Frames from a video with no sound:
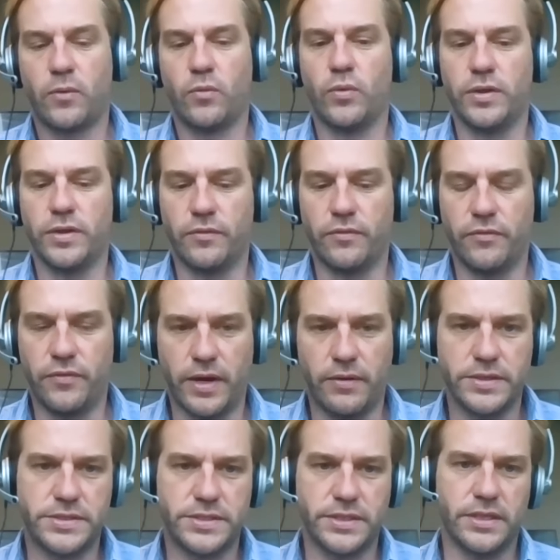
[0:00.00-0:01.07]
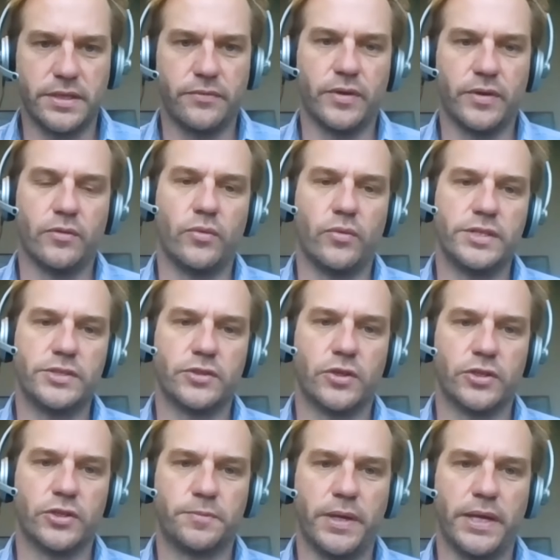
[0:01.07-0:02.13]
with a very significant
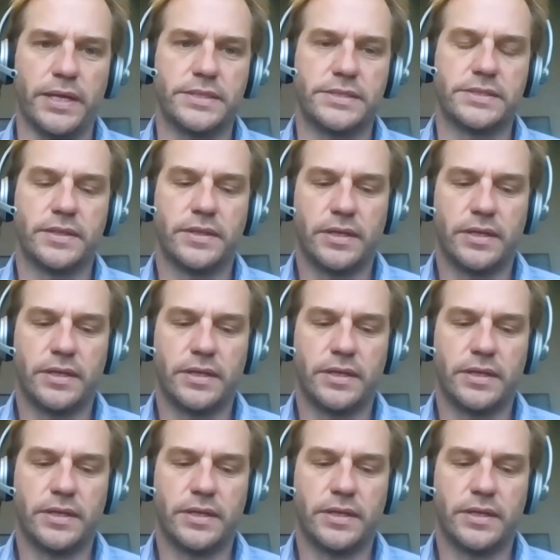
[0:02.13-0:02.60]
resource base,